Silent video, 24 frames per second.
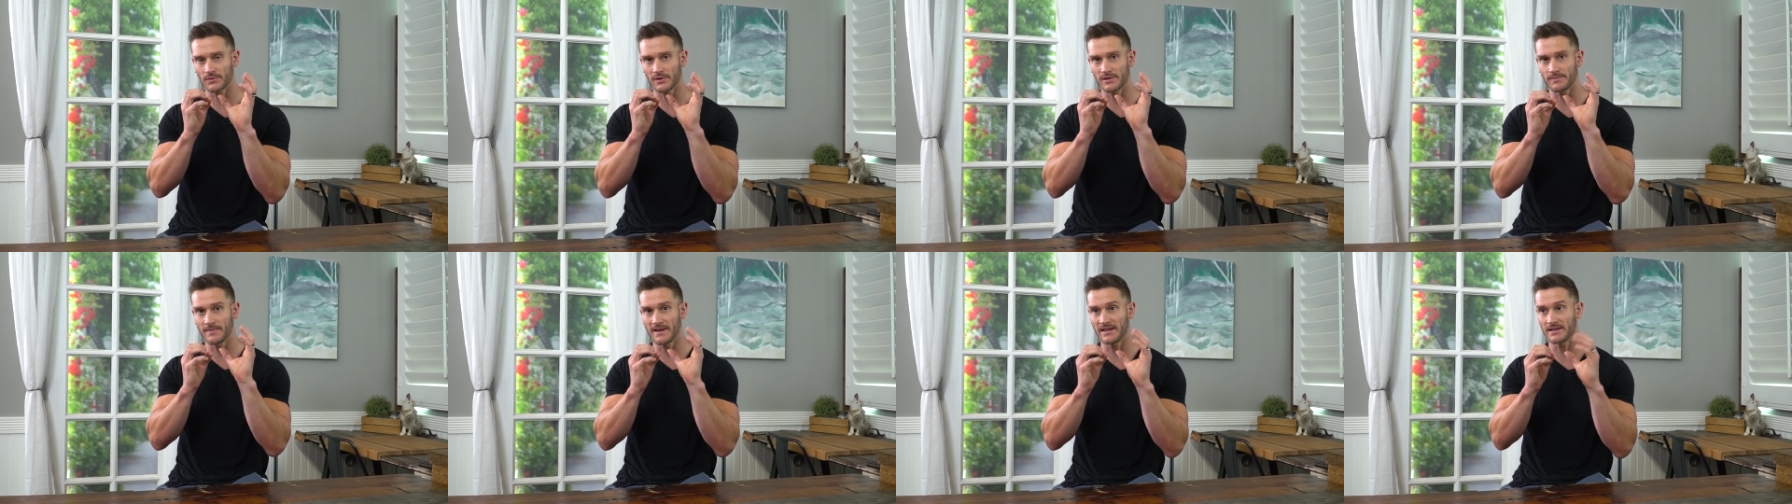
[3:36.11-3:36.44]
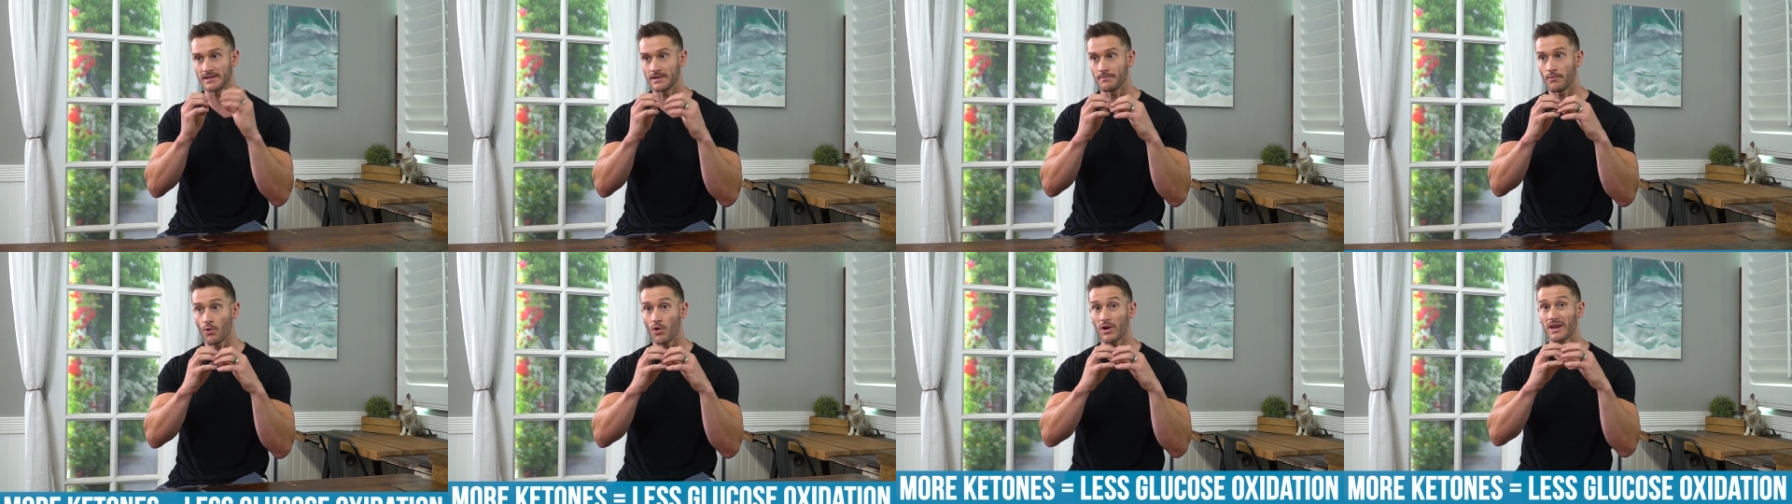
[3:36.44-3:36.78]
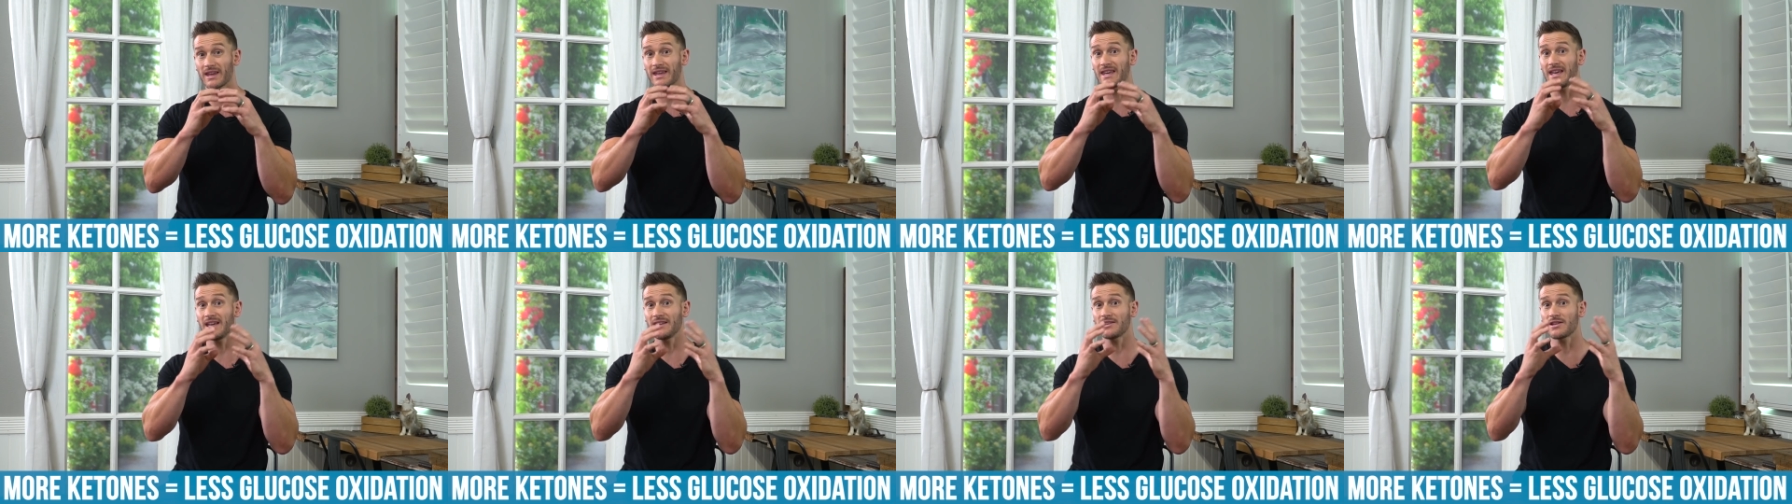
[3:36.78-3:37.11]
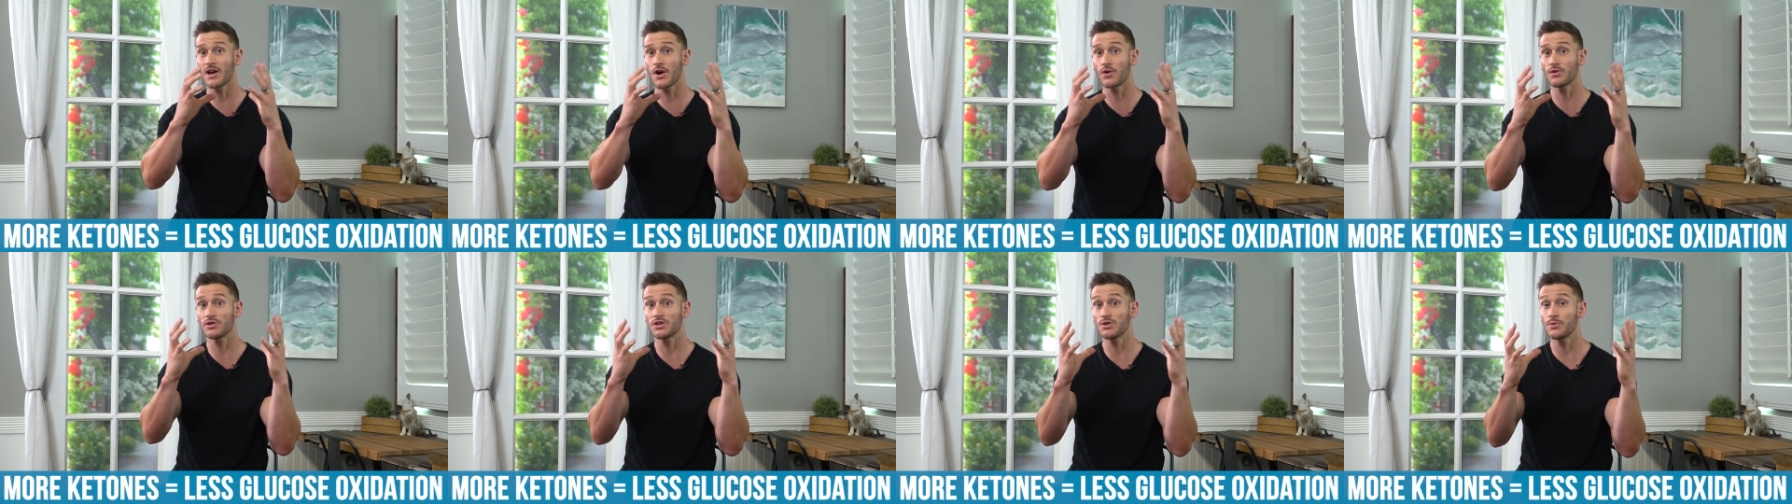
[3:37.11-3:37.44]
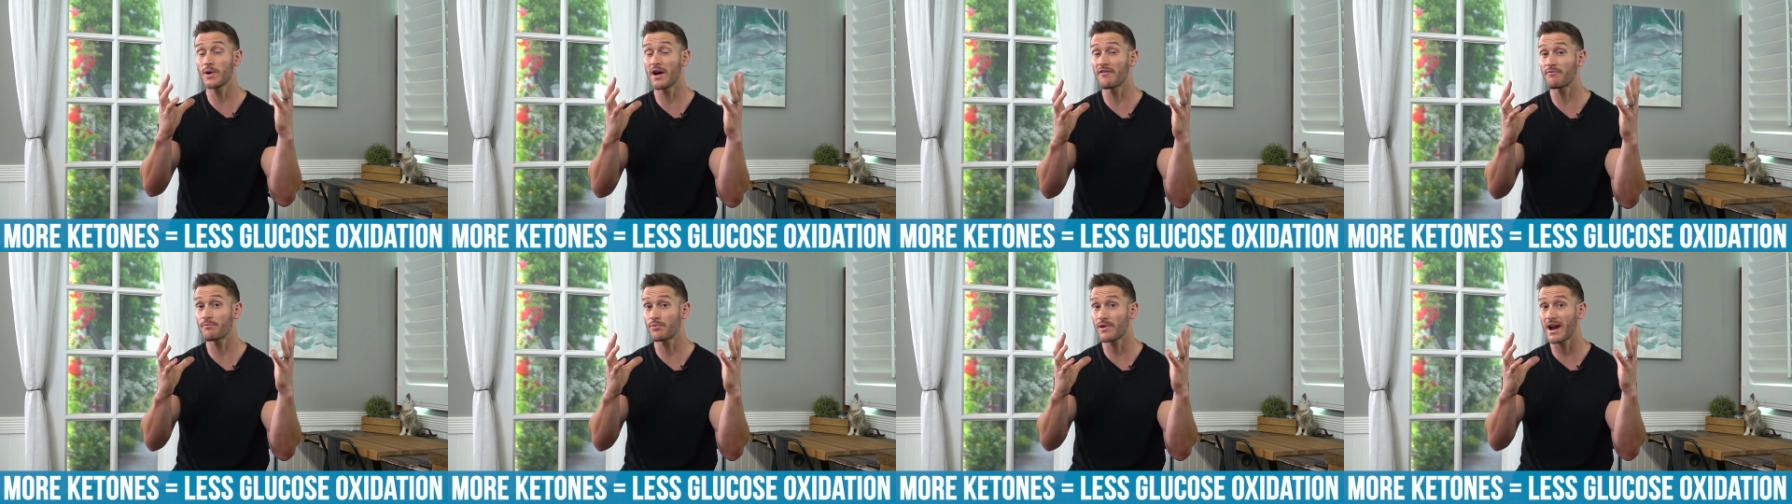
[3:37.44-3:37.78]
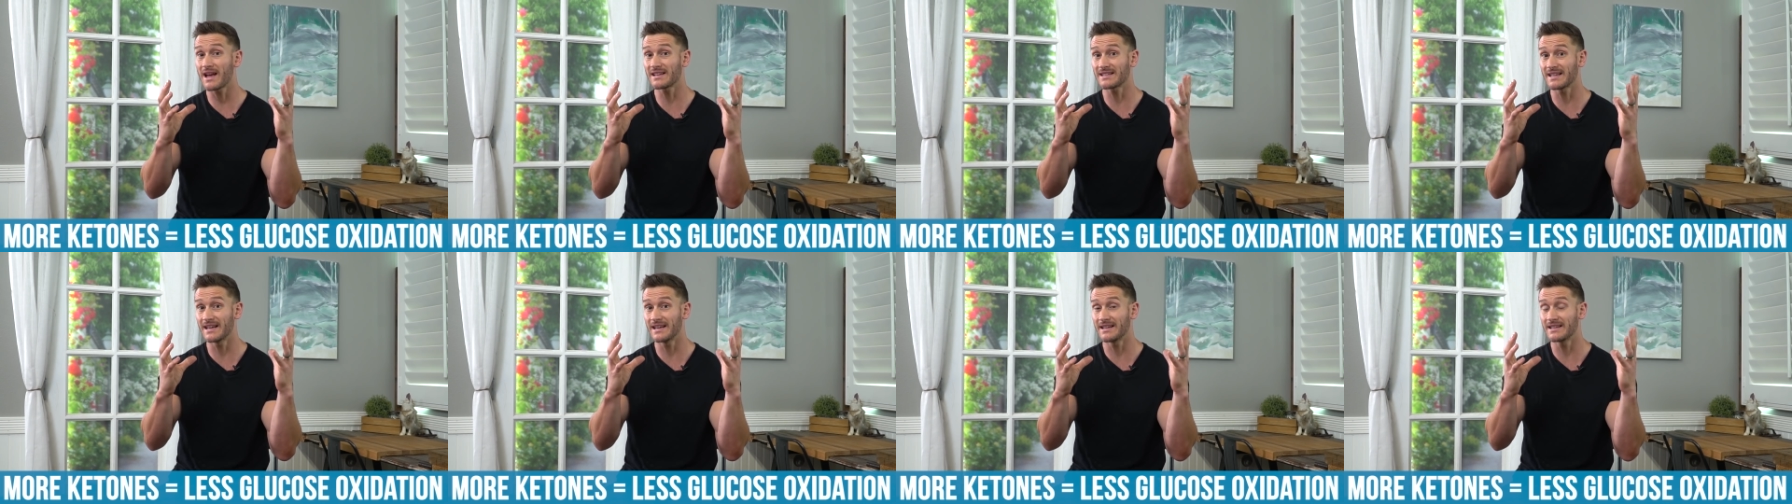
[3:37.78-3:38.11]
which means the more ketones you have
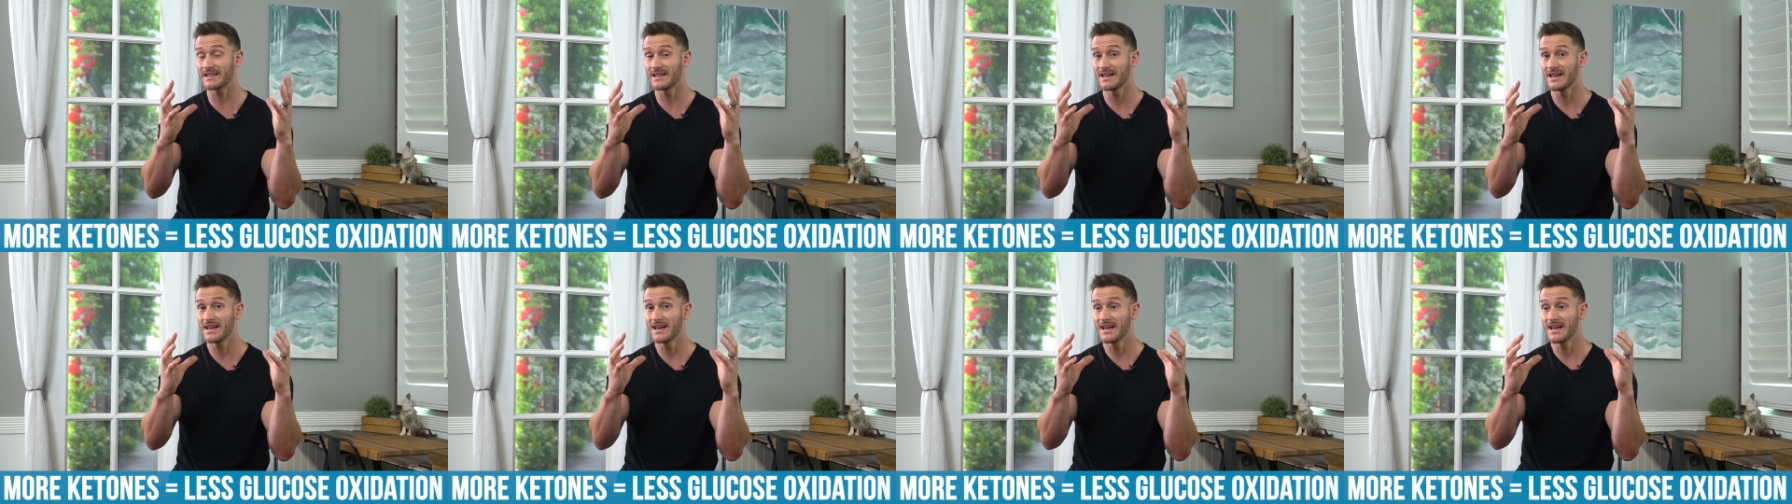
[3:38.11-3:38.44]
present,